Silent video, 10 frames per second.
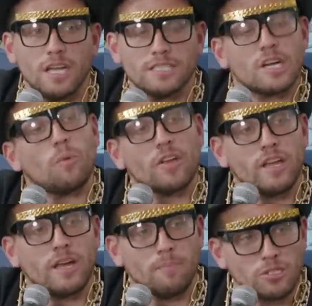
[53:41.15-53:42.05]
Is there a way you
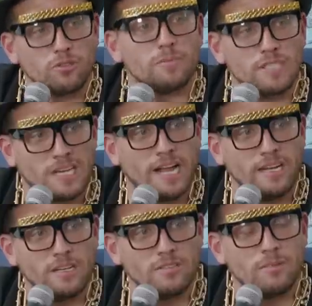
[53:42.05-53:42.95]
can get mushrooms
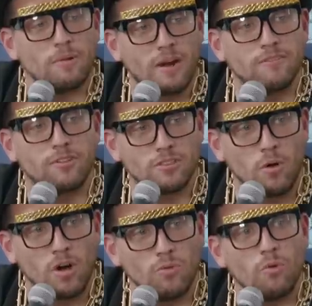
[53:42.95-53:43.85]
tonight to be ready for
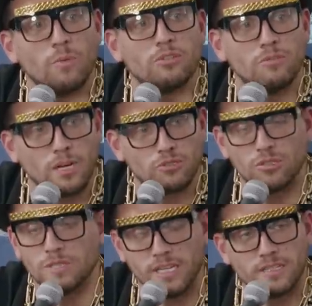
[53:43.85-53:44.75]
tomorrow? Will we do
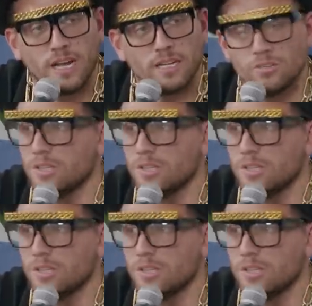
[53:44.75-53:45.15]
mushrooms and eat the hot